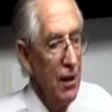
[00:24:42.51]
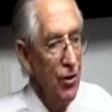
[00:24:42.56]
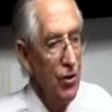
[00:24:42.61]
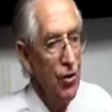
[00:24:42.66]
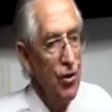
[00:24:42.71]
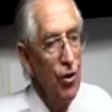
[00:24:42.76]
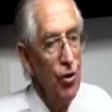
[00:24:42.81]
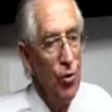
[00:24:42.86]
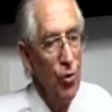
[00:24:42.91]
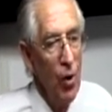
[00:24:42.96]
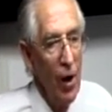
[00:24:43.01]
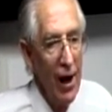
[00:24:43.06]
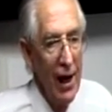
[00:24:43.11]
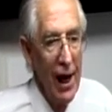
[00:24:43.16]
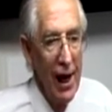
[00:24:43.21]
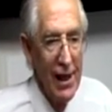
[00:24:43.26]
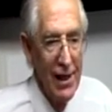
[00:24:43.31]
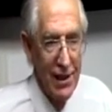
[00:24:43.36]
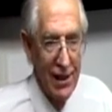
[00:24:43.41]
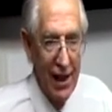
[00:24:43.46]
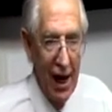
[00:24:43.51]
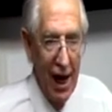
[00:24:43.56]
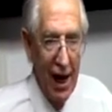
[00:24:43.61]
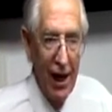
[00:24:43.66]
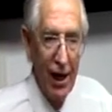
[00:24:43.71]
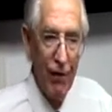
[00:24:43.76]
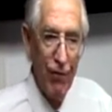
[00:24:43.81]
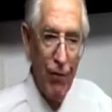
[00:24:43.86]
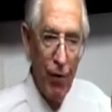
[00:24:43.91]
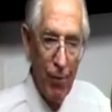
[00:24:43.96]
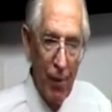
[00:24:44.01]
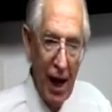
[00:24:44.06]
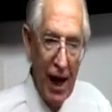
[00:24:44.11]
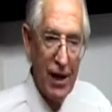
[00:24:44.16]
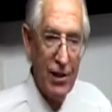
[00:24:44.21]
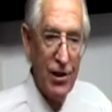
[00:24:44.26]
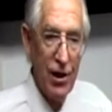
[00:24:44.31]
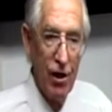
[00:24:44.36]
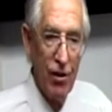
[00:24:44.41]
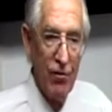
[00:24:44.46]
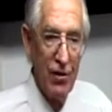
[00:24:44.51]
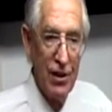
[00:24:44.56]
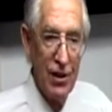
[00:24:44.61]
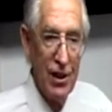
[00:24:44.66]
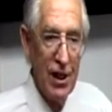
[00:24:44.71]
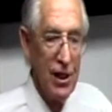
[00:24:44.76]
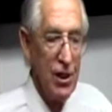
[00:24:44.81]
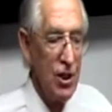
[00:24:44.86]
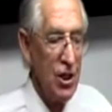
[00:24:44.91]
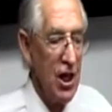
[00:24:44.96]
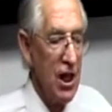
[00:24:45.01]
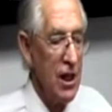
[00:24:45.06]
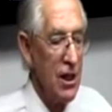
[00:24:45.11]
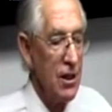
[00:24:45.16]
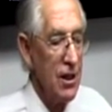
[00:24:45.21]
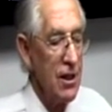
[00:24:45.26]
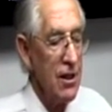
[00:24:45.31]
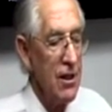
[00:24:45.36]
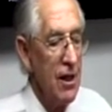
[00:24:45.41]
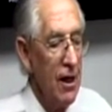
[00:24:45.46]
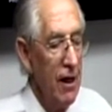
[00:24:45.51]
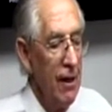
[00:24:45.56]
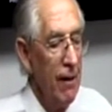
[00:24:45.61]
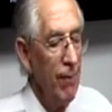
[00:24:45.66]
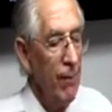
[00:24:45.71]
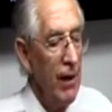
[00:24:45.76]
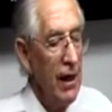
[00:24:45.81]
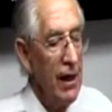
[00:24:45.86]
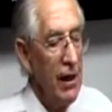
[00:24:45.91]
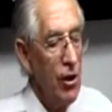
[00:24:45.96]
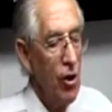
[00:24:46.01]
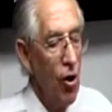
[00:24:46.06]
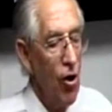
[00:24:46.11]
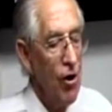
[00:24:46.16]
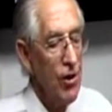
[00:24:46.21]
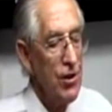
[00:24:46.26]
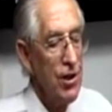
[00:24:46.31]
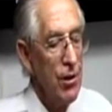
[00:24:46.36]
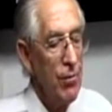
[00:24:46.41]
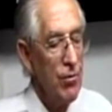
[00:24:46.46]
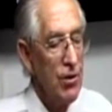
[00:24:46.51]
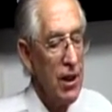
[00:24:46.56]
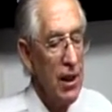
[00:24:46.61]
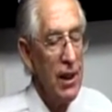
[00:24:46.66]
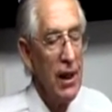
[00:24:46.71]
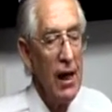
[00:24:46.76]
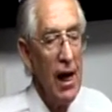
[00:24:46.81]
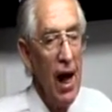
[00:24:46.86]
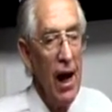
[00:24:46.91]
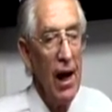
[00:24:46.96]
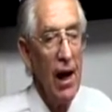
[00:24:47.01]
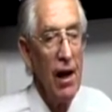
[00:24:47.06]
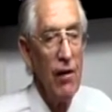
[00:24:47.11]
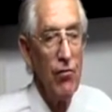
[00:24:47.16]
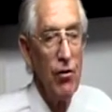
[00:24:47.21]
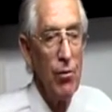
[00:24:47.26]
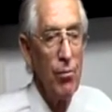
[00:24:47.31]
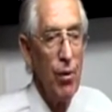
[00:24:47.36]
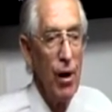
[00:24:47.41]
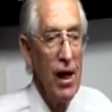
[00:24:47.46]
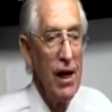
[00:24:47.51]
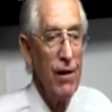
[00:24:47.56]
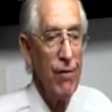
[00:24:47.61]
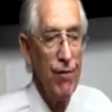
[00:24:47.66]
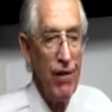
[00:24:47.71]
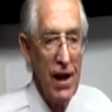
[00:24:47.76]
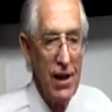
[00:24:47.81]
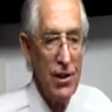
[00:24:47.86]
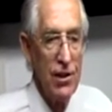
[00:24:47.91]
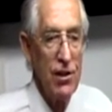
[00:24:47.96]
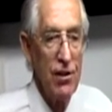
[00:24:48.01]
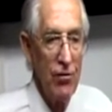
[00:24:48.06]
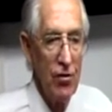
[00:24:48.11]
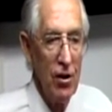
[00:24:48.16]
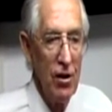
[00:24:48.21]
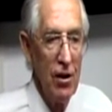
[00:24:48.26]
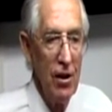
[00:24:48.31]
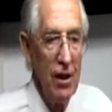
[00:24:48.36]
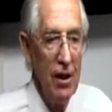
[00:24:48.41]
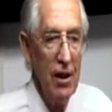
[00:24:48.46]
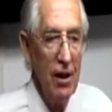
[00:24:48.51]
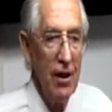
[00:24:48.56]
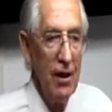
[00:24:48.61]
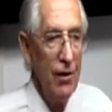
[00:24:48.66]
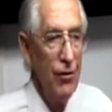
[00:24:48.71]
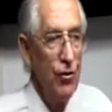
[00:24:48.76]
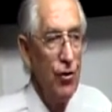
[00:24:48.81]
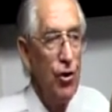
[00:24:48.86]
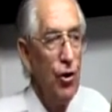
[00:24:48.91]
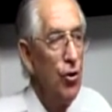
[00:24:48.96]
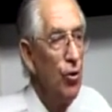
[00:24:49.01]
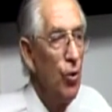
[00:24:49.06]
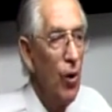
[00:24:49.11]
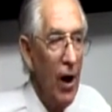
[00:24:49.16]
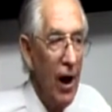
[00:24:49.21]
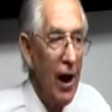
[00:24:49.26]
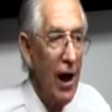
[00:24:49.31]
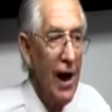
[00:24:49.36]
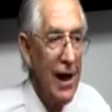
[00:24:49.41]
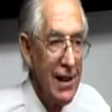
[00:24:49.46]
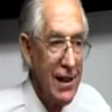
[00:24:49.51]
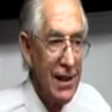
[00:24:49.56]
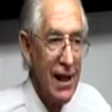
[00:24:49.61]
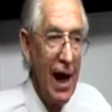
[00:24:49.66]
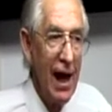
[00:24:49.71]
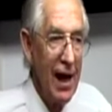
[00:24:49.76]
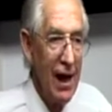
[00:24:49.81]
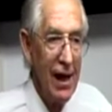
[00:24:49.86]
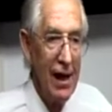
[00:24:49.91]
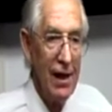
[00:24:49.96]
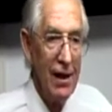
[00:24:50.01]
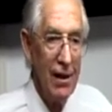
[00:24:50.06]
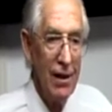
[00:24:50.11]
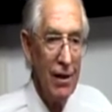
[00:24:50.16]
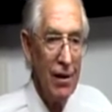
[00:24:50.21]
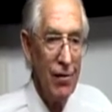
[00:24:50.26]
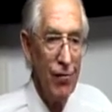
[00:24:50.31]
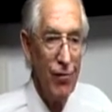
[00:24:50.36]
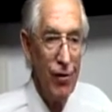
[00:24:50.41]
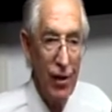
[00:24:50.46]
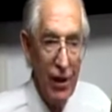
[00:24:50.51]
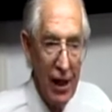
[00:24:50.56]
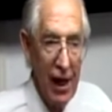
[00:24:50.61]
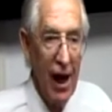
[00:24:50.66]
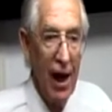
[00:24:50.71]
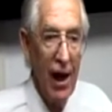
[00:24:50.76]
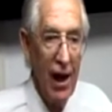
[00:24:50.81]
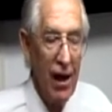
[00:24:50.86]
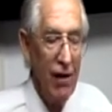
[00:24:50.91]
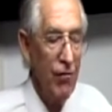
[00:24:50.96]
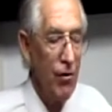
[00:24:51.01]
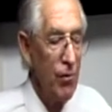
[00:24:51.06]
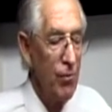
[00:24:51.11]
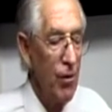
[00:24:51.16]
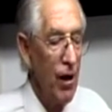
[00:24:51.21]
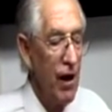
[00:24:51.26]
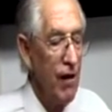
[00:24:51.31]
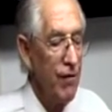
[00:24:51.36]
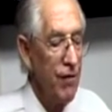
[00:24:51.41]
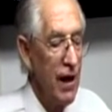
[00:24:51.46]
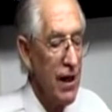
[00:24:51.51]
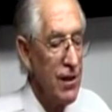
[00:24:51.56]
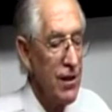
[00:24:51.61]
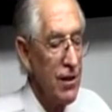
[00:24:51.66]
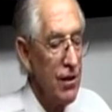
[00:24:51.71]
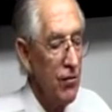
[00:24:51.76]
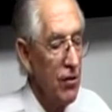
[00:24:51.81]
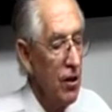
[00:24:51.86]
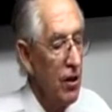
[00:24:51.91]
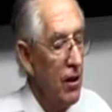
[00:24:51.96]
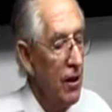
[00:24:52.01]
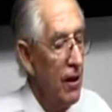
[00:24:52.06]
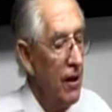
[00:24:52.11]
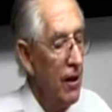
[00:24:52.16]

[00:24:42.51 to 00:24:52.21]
Do what I say for Passover, says Jesus. He calls them to the Unleavened Bread Festival. Do what I say for the Unleavened Bread Festival.